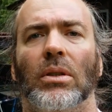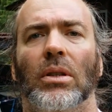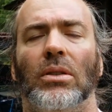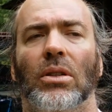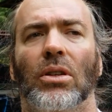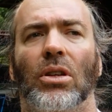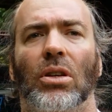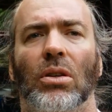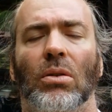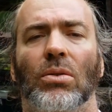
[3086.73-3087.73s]
It's a
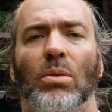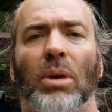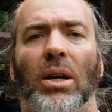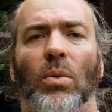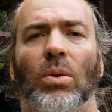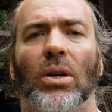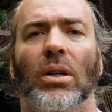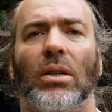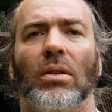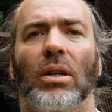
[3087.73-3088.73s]
huge amount of
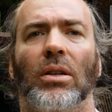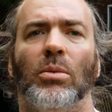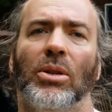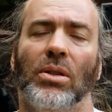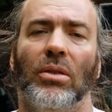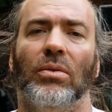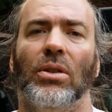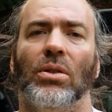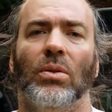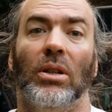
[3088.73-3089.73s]
work, especially the first one.